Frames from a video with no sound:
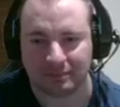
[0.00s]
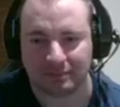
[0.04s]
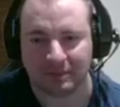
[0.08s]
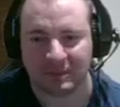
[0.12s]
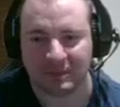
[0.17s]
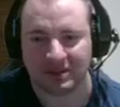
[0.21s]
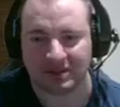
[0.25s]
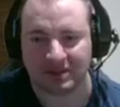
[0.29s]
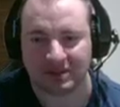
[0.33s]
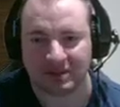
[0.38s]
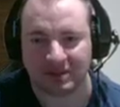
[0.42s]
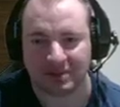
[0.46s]

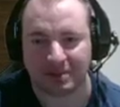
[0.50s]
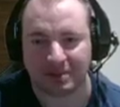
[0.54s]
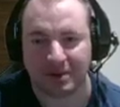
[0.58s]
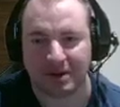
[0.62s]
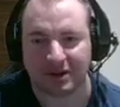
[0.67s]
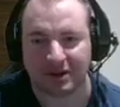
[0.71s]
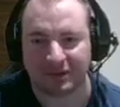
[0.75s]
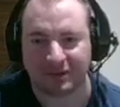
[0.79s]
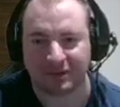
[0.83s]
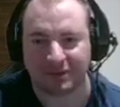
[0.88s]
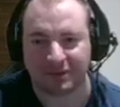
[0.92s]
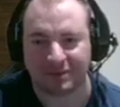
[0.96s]
So the
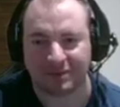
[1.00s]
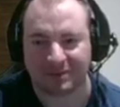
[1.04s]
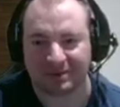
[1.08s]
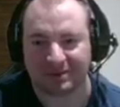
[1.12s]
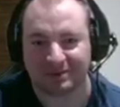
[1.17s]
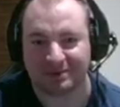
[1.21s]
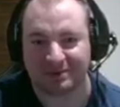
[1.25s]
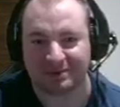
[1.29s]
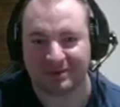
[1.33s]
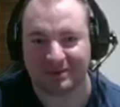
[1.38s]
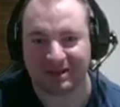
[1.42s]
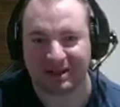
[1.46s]
mask form is
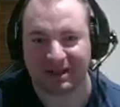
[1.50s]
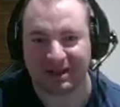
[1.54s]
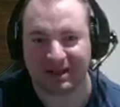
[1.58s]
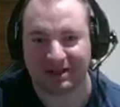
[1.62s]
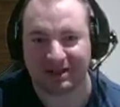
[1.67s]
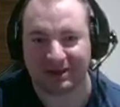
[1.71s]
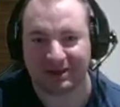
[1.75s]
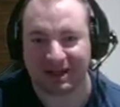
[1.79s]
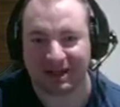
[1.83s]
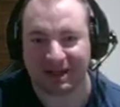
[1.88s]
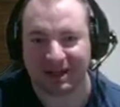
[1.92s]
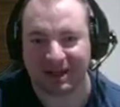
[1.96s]
really
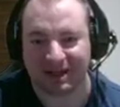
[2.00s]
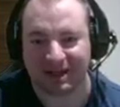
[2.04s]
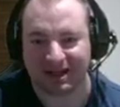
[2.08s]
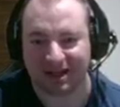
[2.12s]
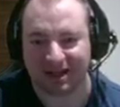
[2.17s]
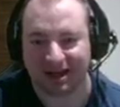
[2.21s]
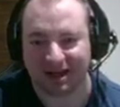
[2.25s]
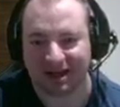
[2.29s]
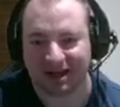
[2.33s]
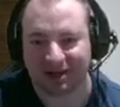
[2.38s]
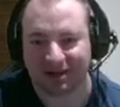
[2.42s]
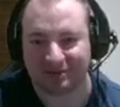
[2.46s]
good here,
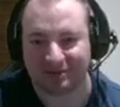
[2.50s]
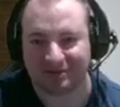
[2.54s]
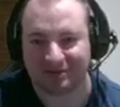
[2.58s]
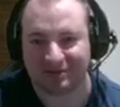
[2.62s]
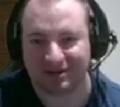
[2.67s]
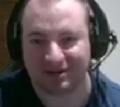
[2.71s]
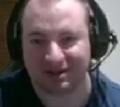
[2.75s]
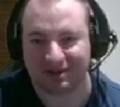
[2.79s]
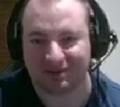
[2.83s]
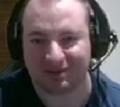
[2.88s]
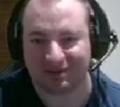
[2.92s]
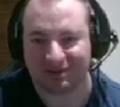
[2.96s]
like
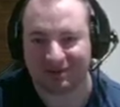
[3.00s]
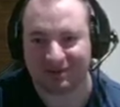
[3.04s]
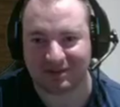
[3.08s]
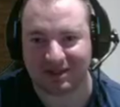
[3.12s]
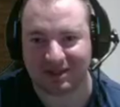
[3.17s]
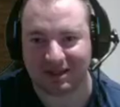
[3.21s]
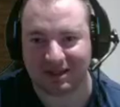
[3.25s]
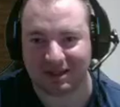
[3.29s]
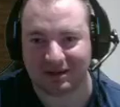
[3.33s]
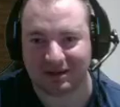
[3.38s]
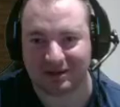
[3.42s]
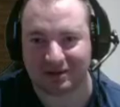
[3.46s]
really,
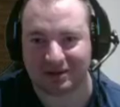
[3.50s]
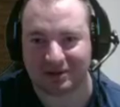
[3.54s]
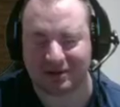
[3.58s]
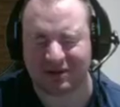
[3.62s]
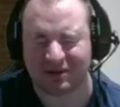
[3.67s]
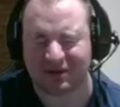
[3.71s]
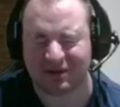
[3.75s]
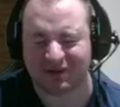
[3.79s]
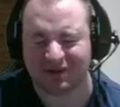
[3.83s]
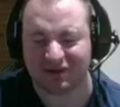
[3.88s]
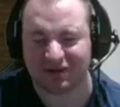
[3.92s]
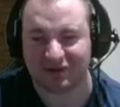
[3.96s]
really good.
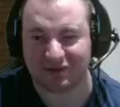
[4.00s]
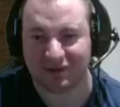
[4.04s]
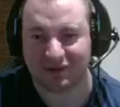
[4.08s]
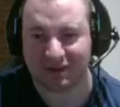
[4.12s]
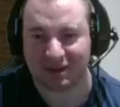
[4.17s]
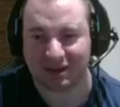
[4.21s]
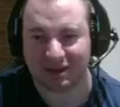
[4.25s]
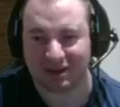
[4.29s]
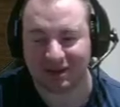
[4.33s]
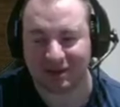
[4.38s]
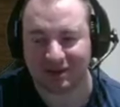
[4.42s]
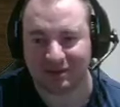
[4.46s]

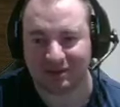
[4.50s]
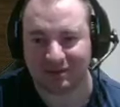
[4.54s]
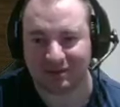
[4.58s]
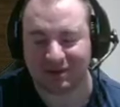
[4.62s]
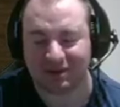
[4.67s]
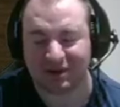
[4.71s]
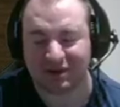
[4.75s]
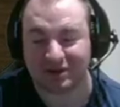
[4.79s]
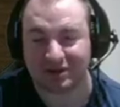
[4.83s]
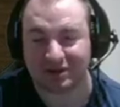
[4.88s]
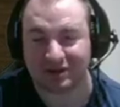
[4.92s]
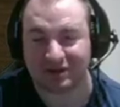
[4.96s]

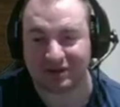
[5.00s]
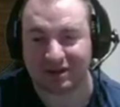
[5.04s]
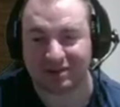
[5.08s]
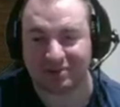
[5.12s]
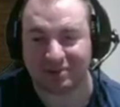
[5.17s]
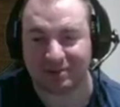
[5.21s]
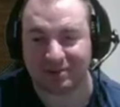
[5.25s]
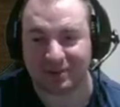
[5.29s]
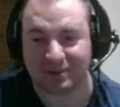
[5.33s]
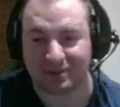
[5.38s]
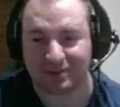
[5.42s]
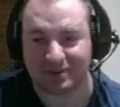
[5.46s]
Because of this
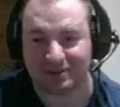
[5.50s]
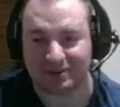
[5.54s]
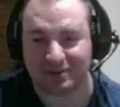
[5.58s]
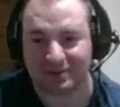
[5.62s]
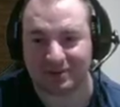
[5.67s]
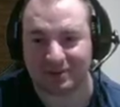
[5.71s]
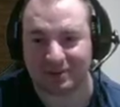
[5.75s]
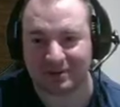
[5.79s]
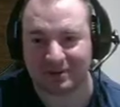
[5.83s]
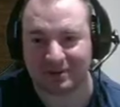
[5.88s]
box wall.